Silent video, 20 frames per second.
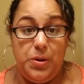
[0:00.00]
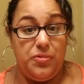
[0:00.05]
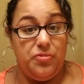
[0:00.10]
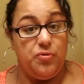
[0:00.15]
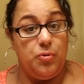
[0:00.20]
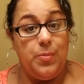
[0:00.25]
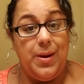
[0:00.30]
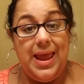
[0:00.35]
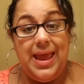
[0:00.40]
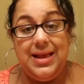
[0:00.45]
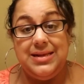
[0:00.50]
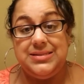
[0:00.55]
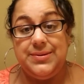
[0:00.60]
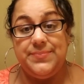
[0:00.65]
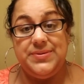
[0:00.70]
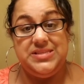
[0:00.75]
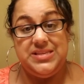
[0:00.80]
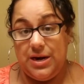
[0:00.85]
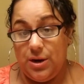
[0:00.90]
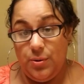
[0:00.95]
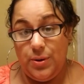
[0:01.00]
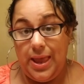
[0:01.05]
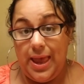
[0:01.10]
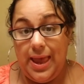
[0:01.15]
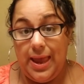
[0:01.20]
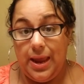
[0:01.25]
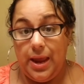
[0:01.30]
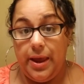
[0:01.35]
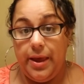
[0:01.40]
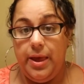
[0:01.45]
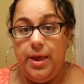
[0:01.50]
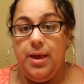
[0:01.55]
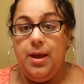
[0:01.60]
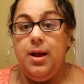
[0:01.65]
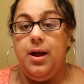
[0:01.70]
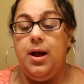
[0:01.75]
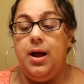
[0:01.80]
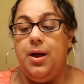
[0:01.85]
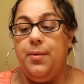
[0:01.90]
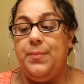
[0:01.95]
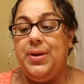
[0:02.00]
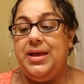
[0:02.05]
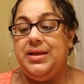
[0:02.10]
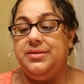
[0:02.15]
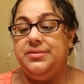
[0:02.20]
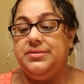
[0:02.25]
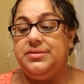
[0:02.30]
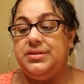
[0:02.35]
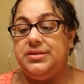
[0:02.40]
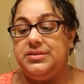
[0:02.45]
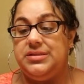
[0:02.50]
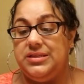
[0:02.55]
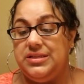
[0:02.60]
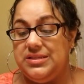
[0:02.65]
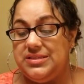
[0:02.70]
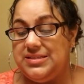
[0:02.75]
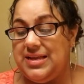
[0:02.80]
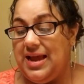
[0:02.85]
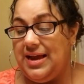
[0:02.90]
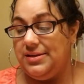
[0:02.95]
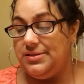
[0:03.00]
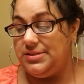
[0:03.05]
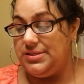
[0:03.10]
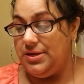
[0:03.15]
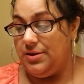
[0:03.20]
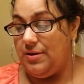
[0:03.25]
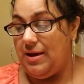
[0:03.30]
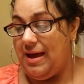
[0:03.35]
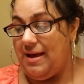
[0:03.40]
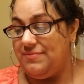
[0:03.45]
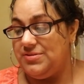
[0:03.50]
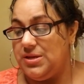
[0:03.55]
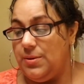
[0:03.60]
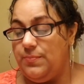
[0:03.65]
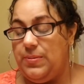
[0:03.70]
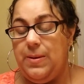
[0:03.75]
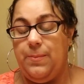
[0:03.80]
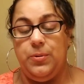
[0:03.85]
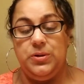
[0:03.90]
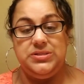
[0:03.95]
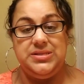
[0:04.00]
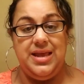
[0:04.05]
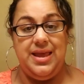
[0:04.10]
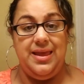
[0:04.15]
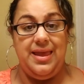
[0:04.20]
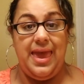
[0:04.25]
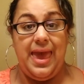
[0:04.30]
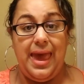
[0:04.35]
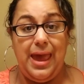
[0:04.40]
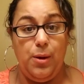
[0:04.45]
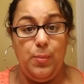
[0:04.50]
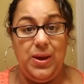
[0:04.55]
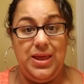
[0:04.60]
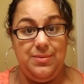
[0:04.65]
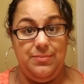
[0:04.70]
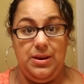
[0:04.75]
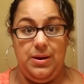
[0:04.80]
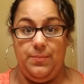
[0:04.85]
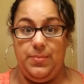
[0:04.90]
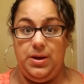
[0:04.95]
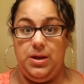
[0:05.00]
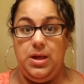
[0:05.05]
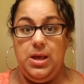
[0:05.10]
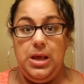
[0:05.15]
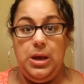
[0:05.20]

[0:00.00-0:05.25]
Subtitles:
threw my hands up and said okay, and to this day I still have some people saying, hey, wait a minute, but